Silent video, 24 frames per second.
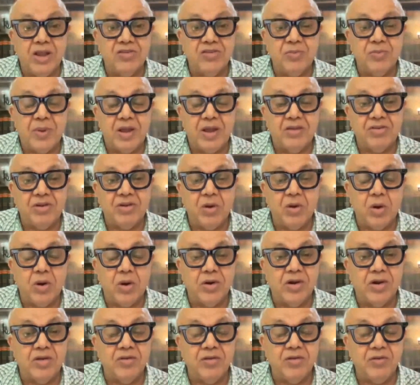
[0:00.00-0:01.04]
has passed an
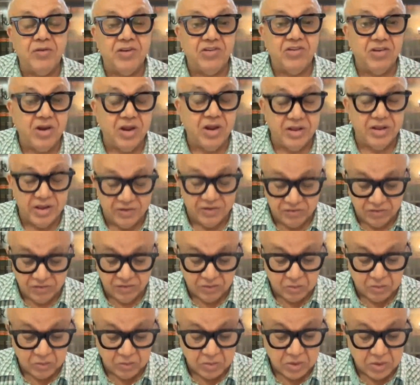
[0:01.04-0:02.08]
order of eviction against
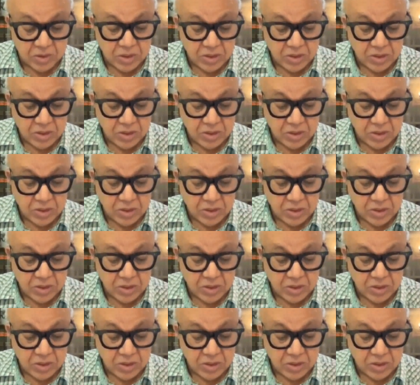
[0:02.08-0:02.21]
you.